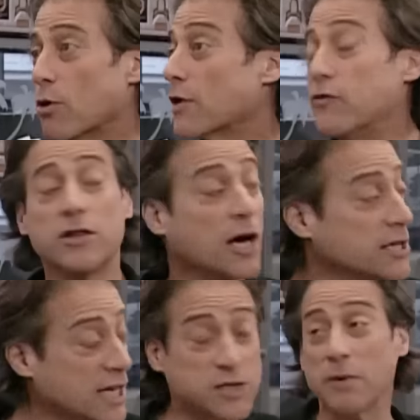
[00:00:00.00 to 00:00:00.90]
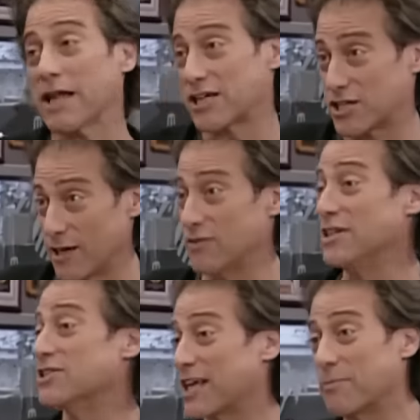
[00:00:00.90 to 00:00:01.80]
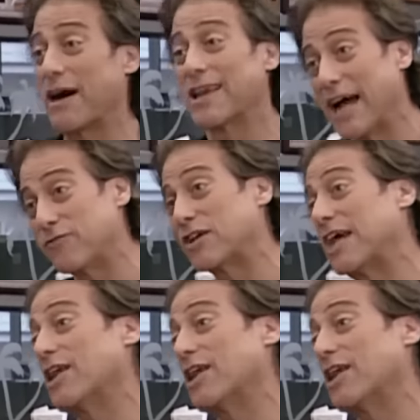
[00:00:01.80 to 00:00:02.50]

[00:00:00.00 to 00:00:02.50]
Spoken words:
What if he does? I spent like 7 years getting my life together,